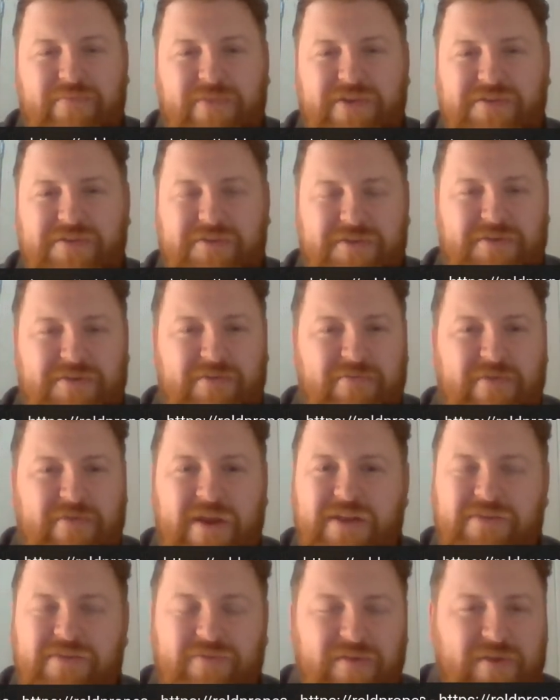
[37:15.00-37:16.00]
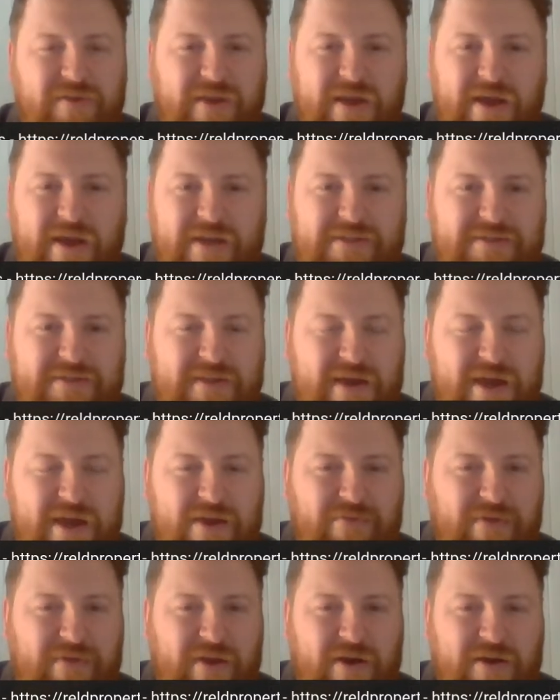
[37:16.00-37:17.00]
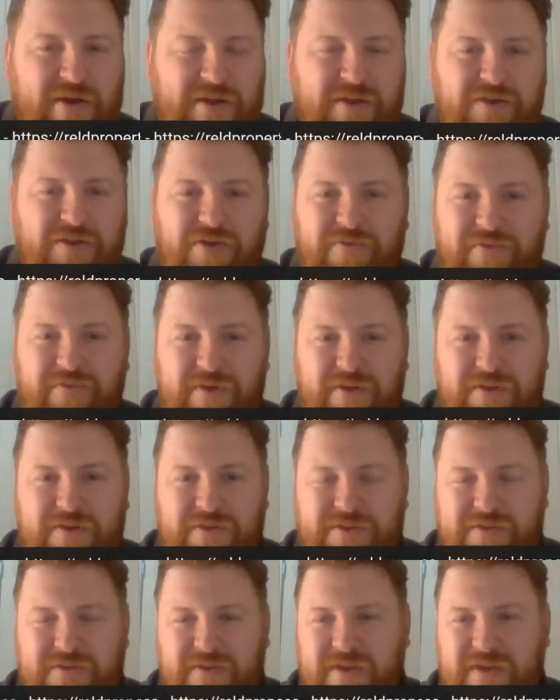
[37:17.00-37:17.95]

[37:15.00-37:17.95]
There's also a range of other guides there regarding covenants,